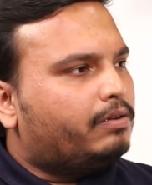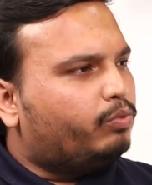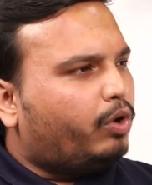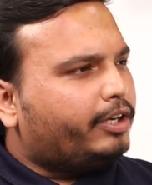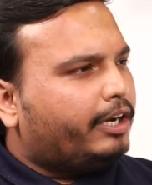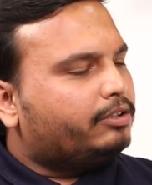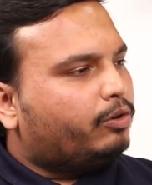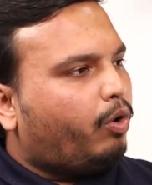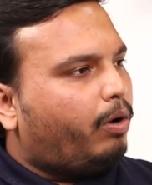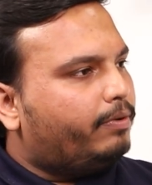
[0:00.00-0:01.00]
What are the
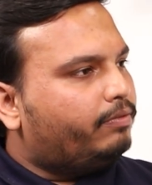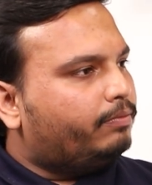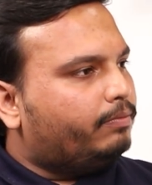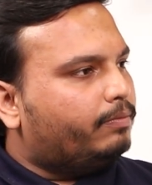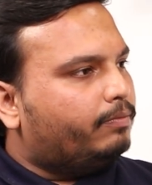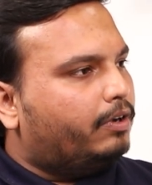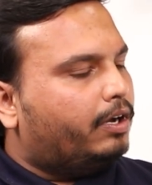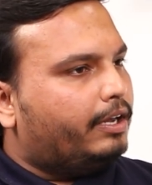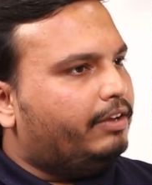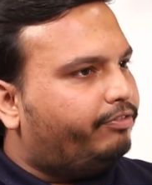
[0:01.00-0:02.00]
common
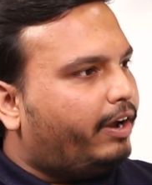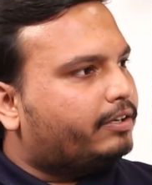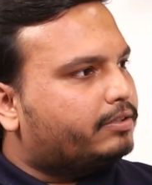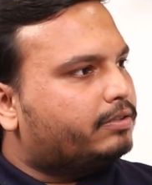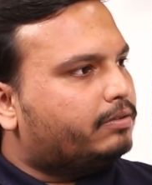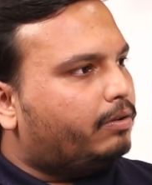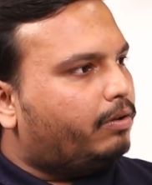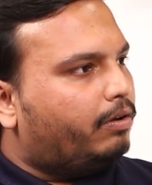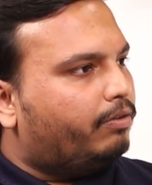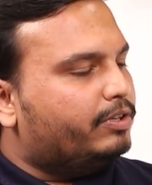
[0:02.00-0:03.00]
effects
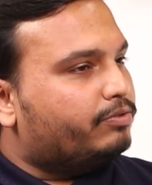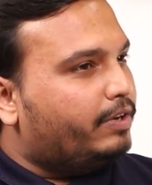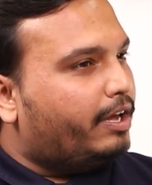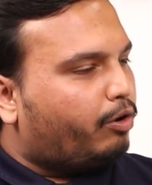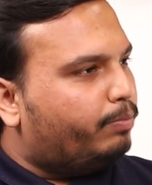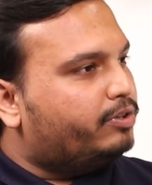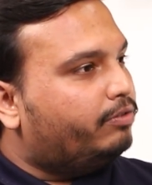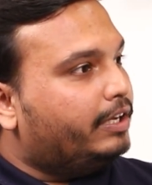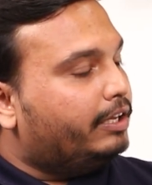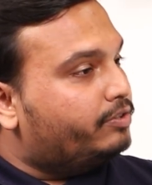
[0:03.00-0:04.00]
which we are
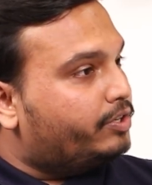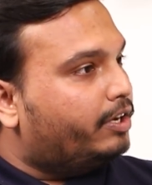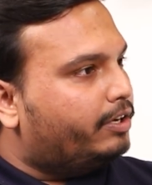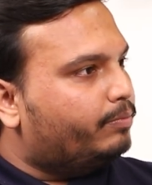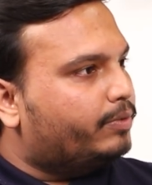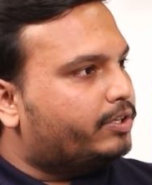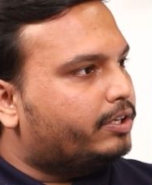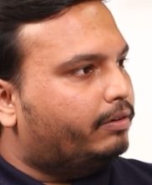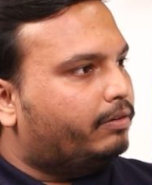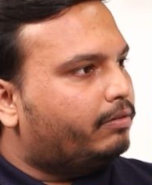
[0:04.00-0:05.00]
observing in shearing
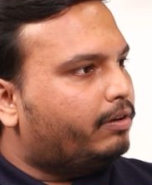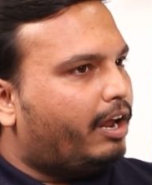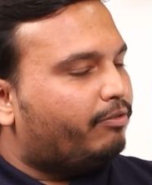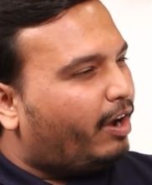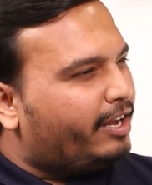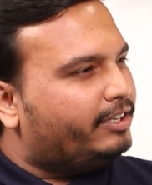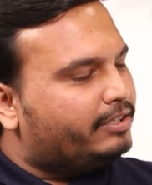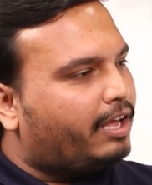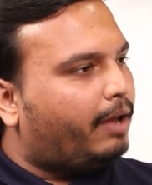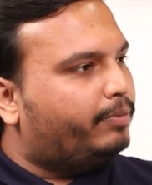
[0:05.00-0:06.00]
machine, and why it
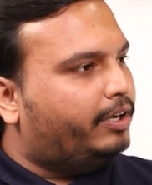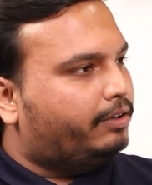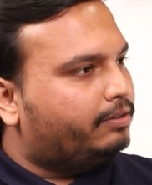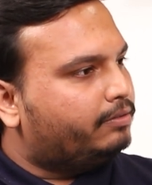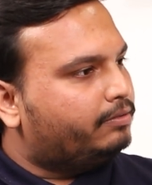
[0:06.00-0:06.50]
is happening?